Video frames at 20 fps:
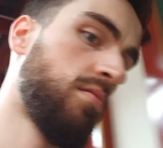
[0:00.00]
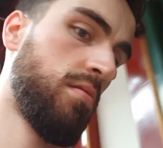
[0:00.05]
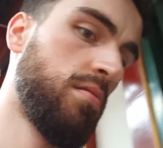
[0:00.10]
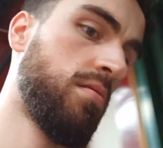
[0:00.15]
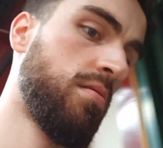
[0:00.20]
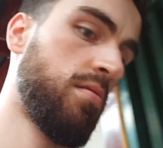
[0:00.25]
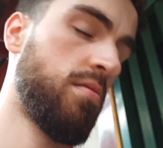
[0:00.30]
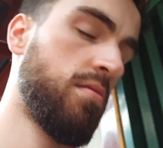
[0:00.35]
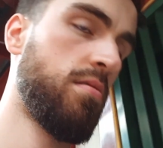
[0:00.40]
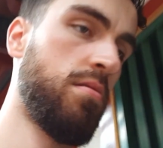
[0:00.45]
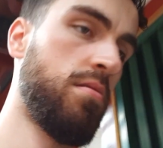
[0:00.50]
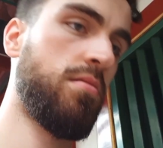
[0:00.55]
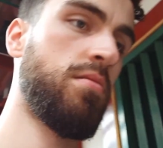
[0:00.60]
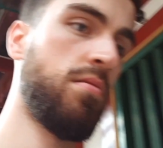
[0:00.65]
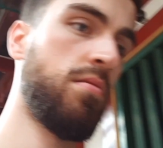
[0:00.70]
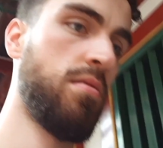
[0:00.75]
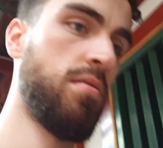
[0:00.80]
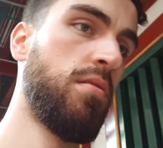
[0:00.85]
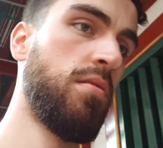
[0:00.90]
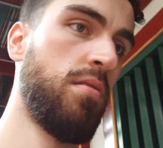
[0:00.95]

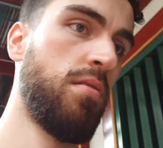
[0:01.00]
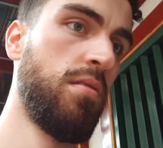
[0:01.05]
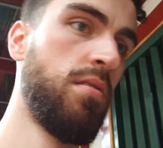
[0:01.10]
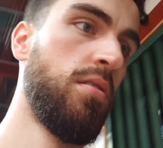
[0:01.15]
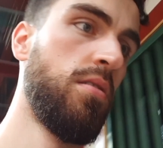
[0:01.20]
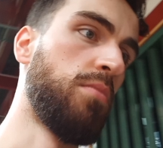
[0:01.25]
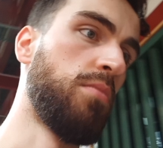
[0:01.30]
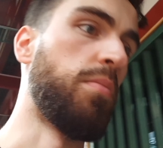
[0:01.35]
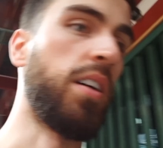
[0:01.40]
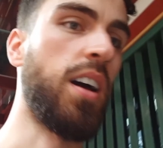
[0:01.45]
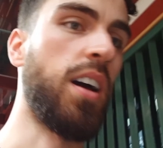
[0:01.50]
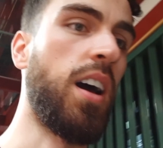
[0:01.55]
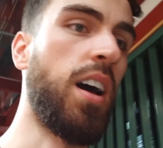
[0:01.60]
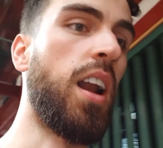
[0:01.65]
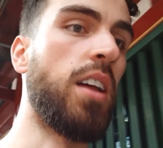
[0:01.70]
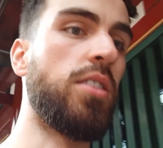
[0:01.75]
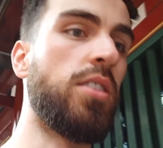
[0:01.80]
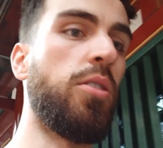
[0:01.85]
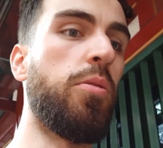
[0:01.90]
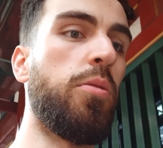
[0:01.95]
oh my god, I
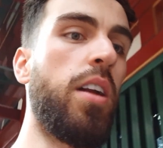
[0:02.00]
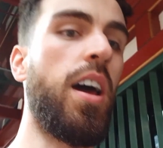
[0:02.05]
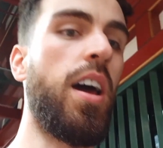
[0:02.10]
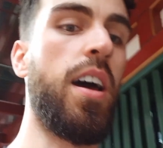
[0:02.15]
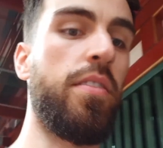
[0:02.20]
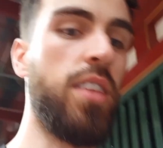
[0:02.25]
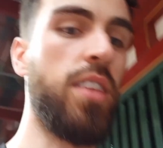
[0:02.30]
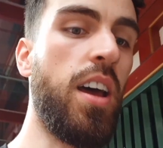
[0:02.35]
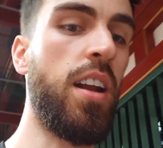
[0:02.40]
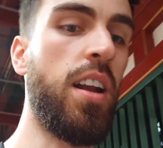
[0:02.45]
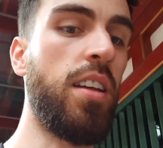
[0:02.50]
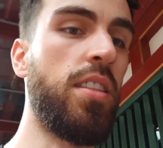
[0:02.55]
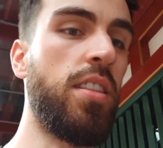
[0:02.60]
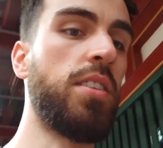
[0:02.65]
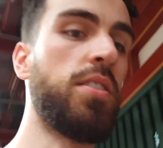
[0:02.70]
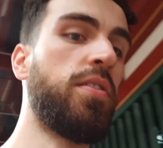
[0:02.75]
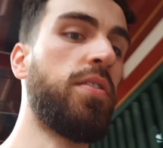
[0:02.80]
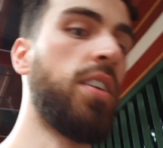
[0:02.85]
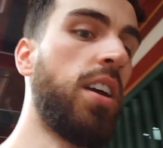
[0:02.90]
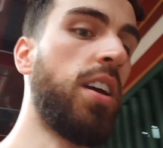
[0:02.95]
don't want to have to edit this
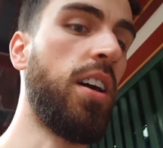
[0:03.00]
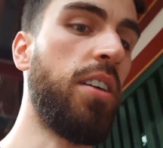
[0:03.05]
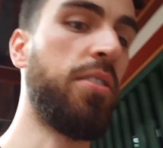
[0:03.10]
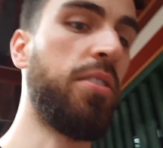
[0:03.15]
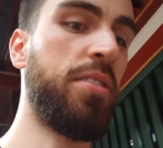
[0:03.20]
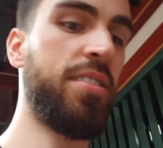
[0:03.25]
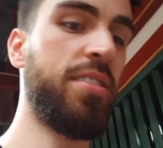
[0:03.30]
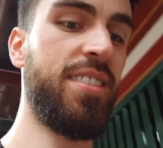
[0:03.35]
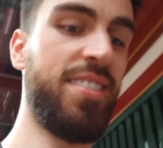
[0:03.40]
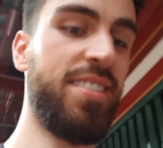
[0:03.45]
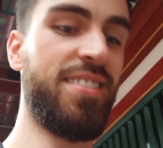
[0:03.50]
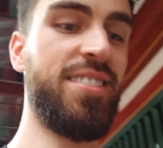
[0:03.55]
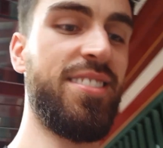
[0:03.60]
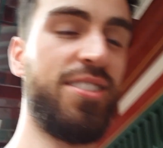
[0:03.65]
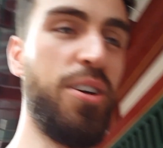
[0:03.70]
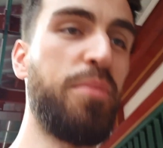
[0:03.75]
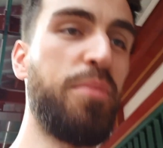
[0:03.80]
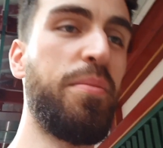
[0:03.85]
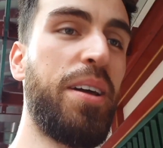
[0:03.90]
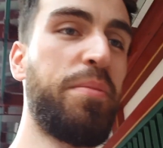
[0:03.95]
video.
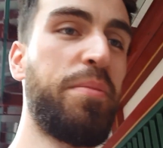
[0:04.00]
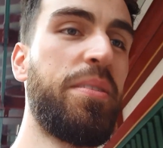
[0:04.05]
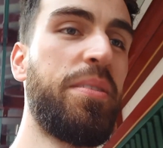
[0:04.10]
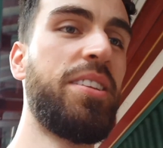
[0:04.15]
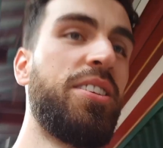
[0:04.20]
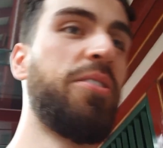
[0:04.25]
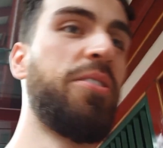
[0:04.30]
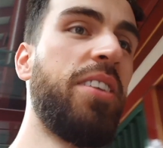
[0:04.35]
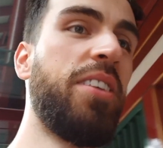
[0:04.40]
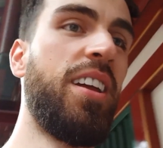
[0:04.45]
Don't make me do it.